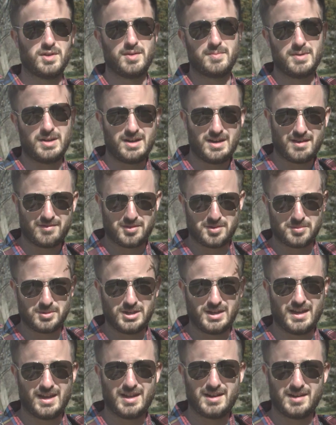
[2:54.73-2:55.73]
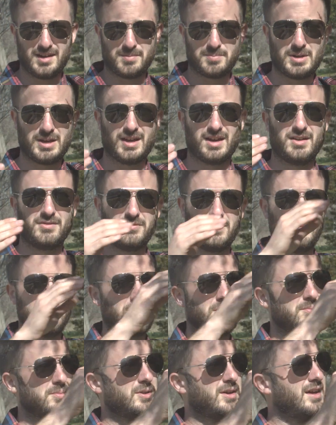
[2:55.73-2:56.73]
of them inevitably end up at a
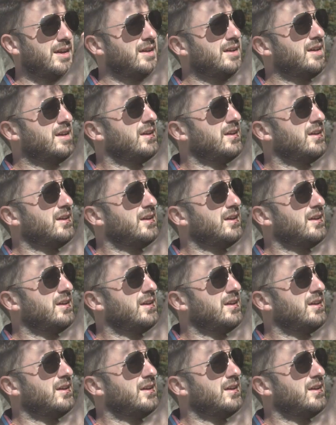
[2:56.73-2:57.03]
female plant.